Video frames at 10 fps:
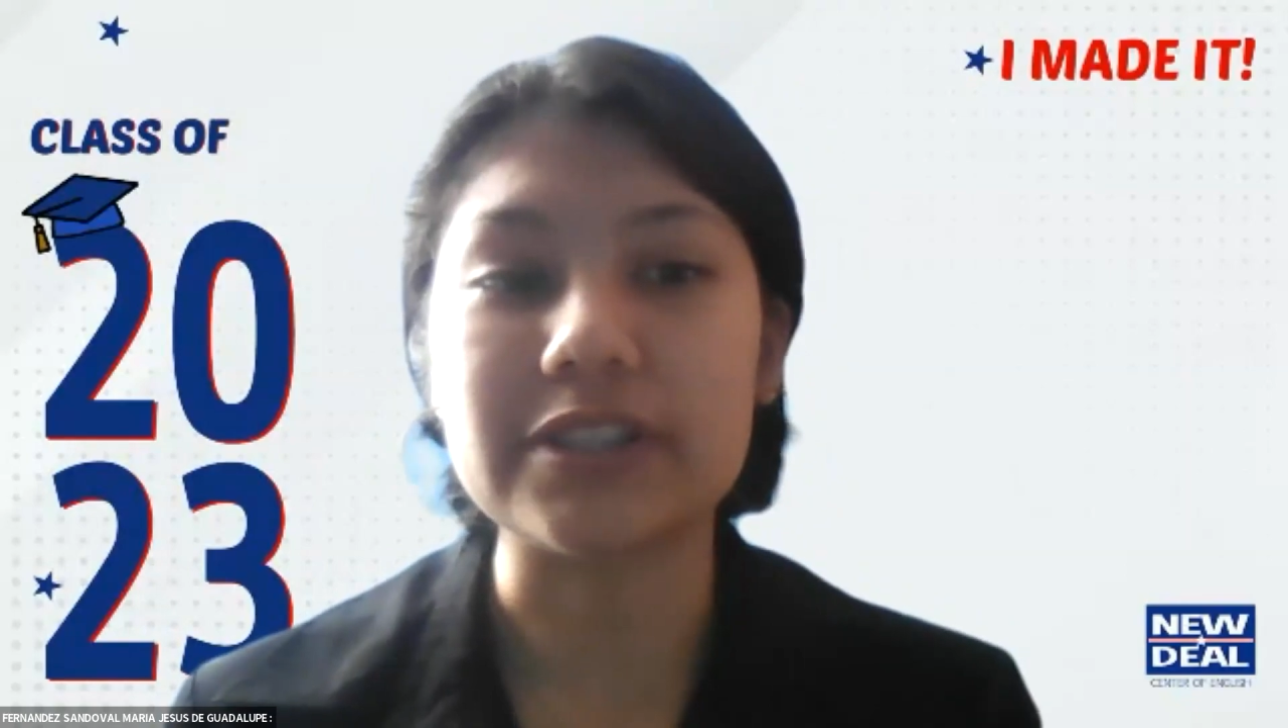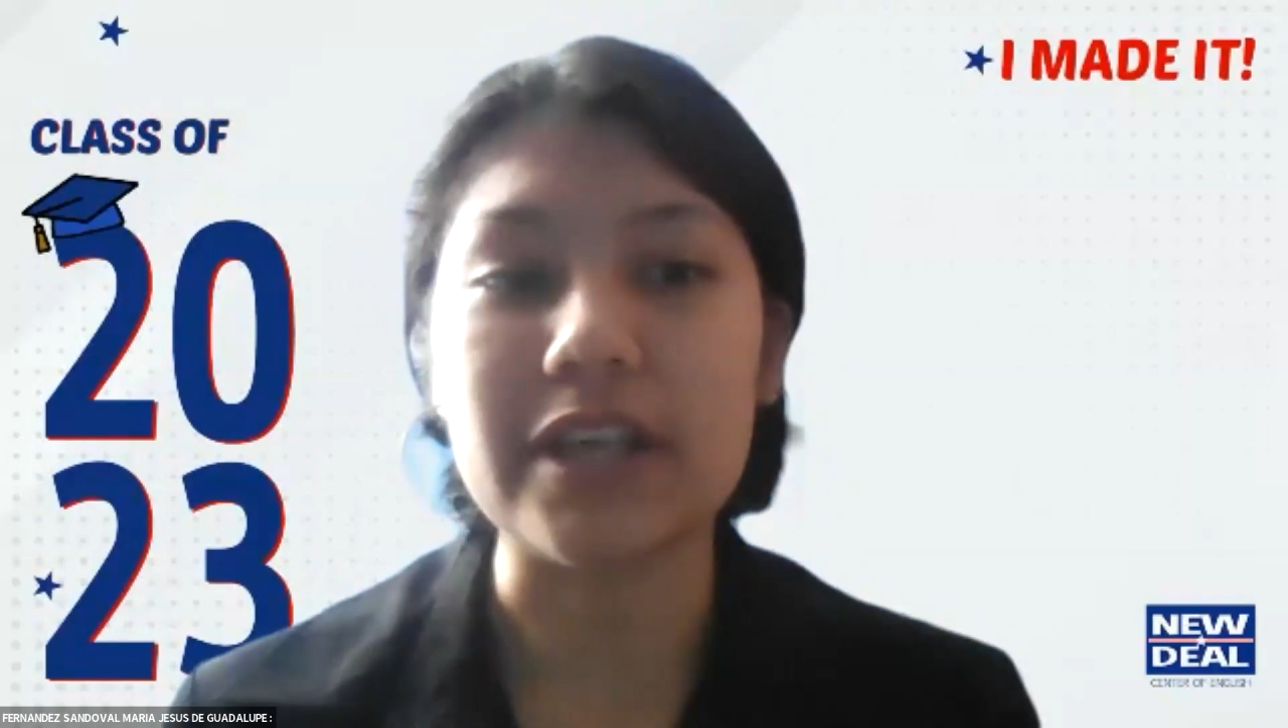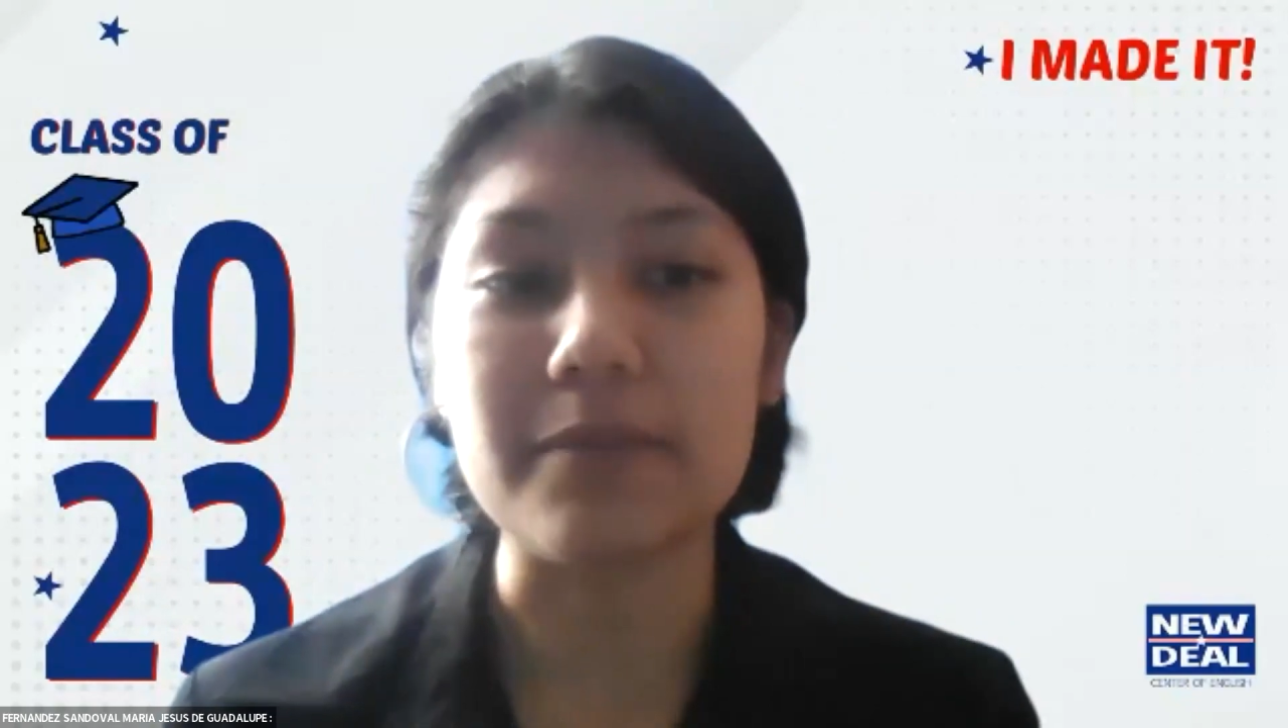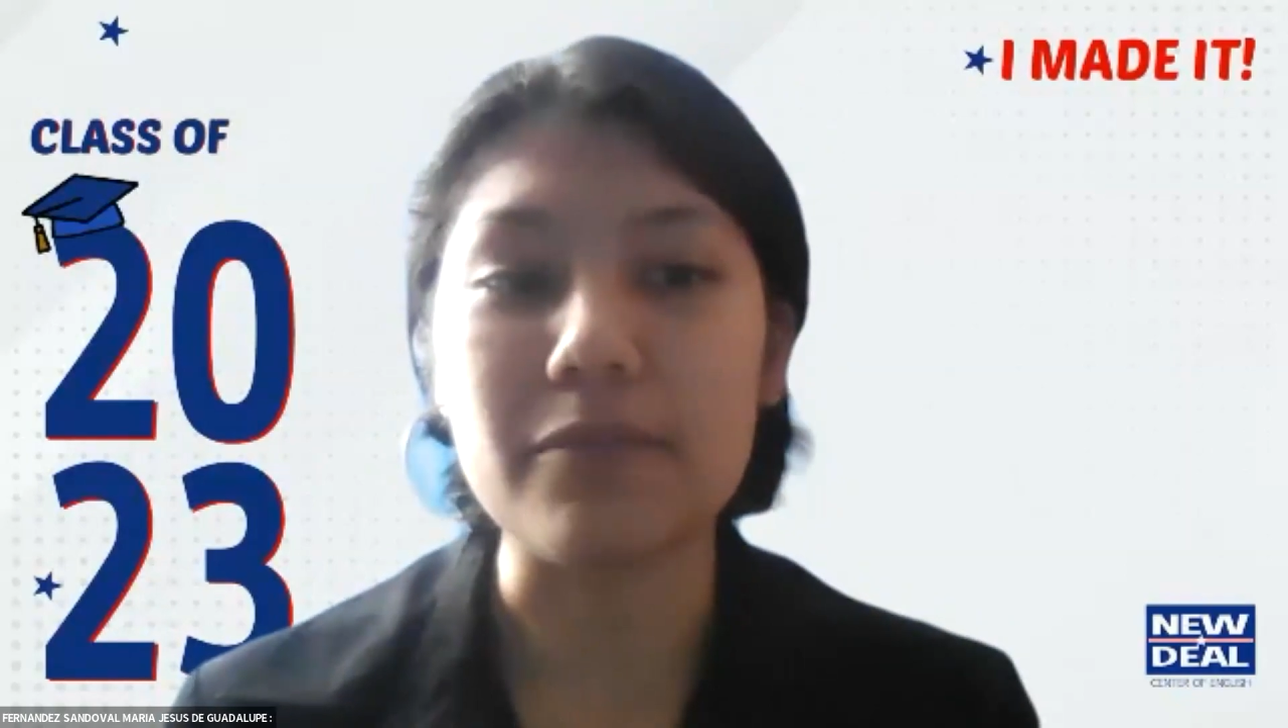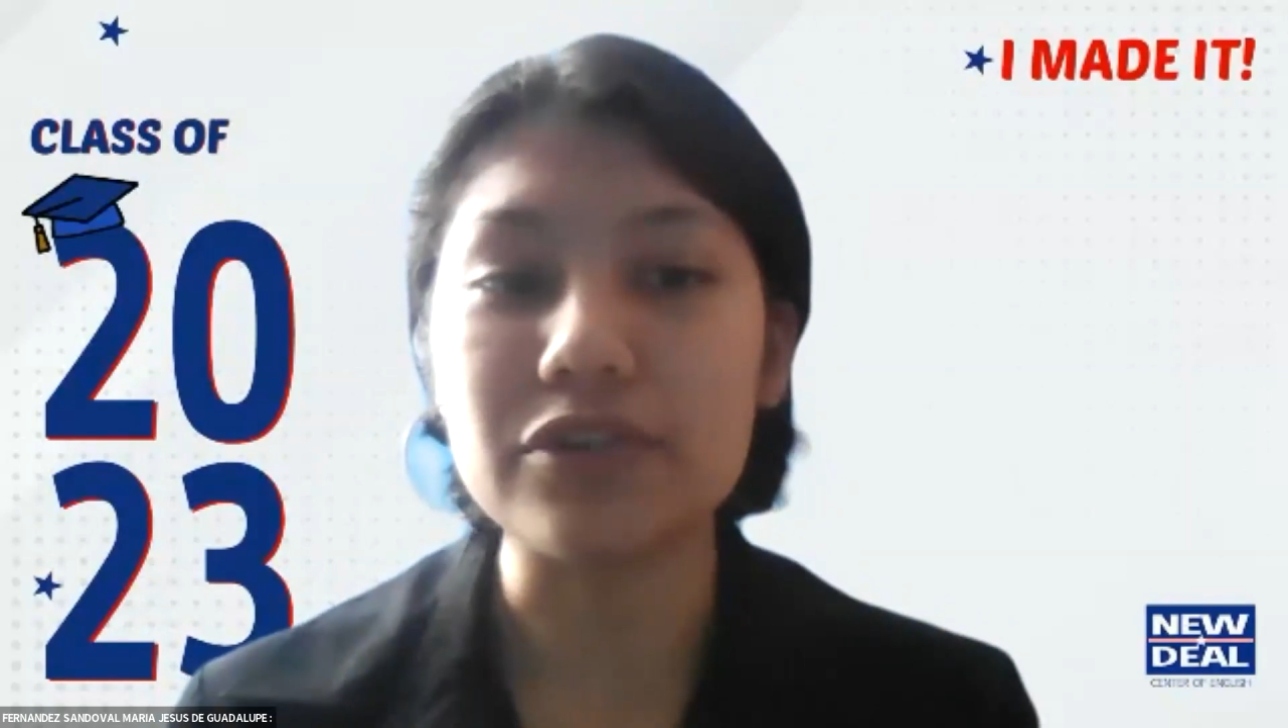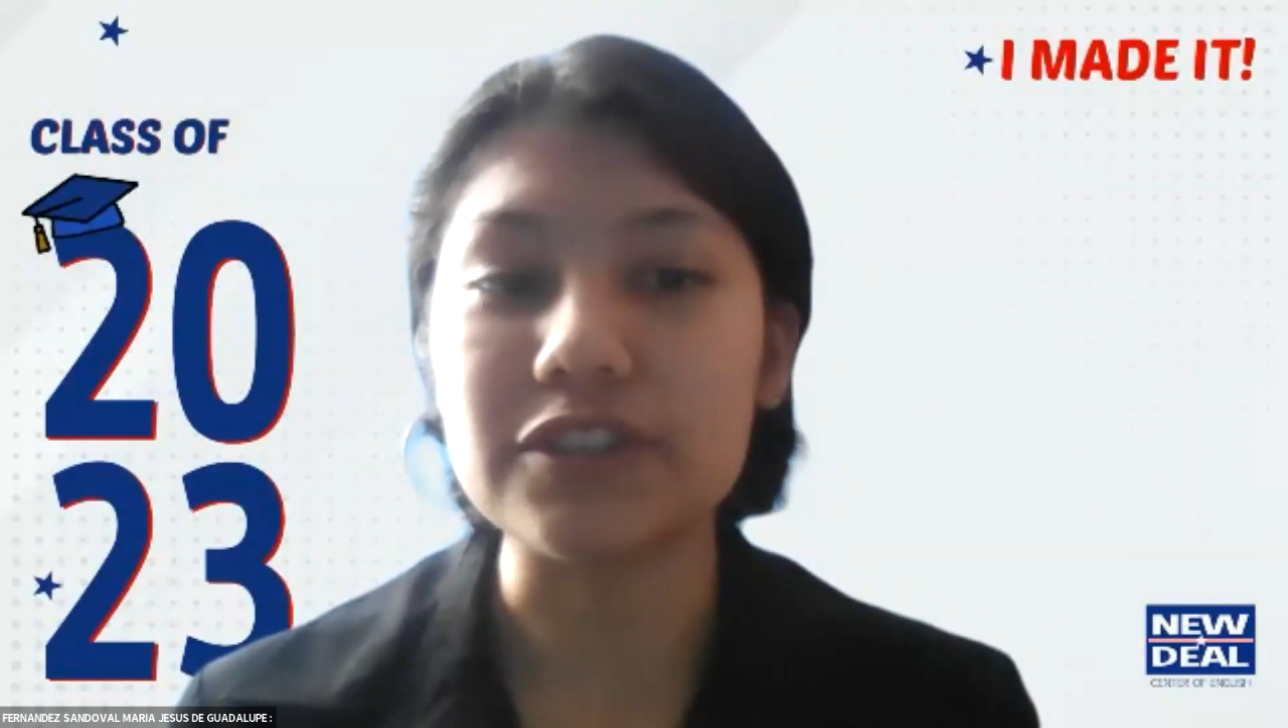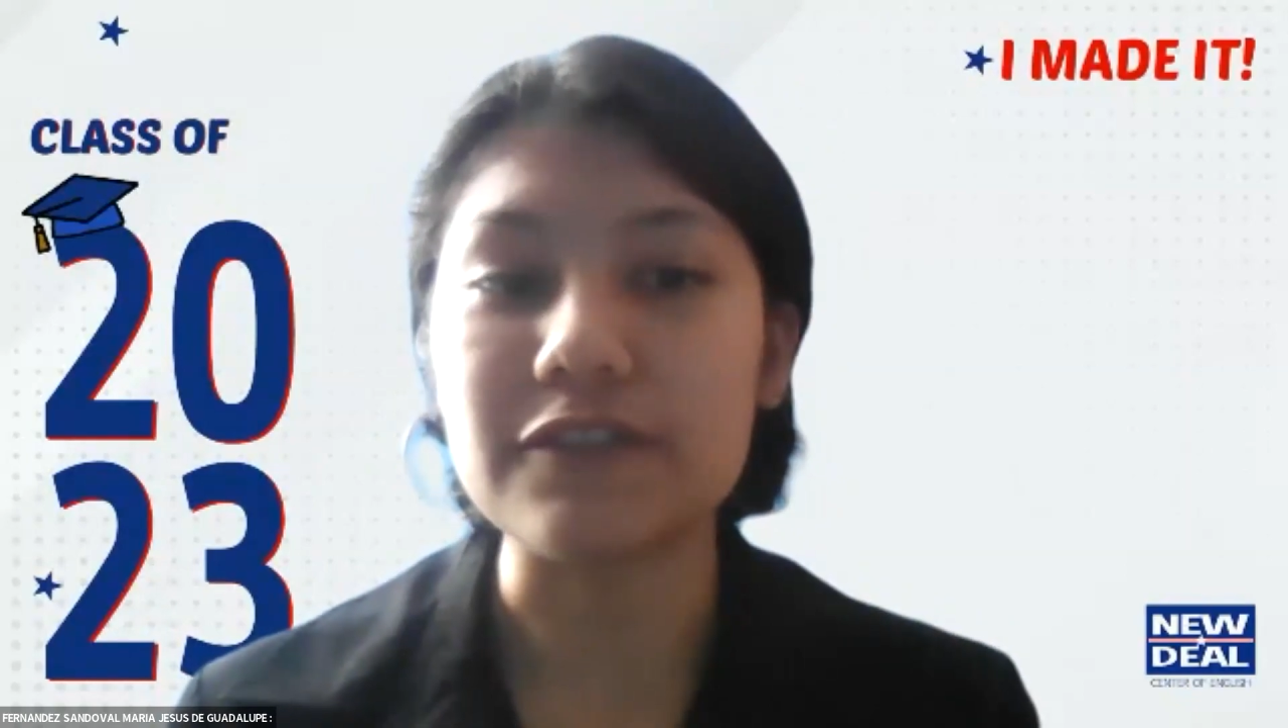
the most